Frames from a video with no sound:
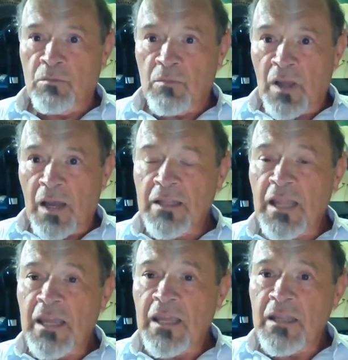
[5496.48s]
And
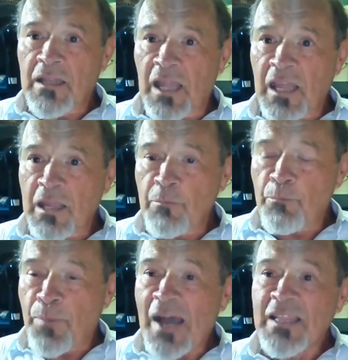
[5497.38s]
they
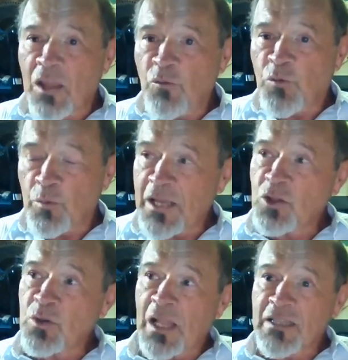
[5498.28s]
pass the
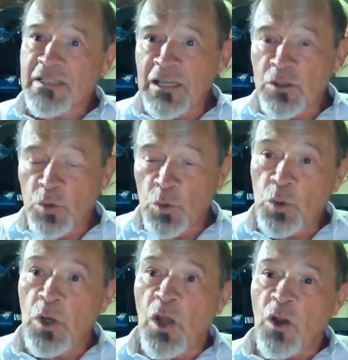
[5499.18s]
information and try
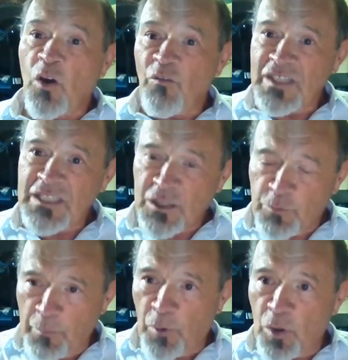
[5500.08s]
to convince
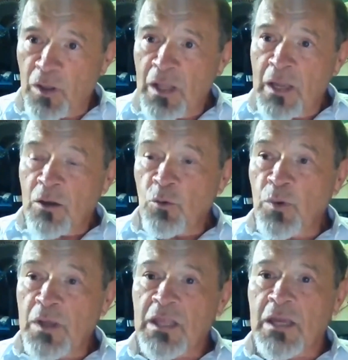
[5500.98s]
people
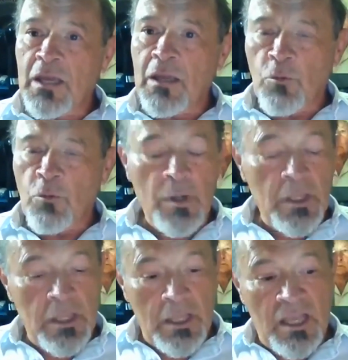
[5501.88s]
with
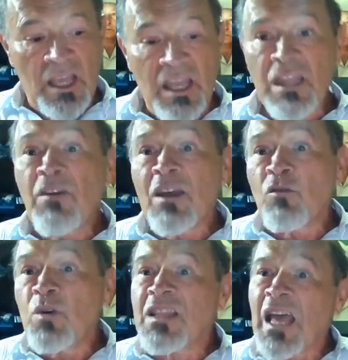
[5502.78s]
even
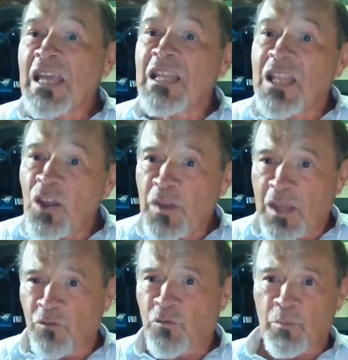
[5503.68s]
with scientific
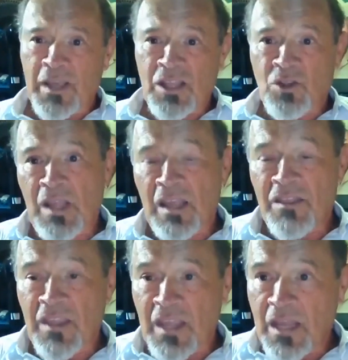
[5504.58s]
information, they
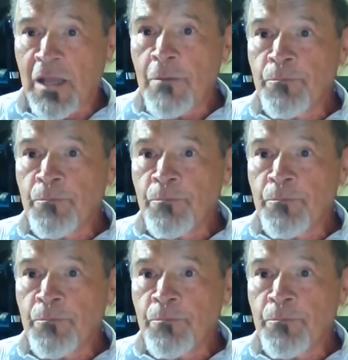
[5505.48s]
think.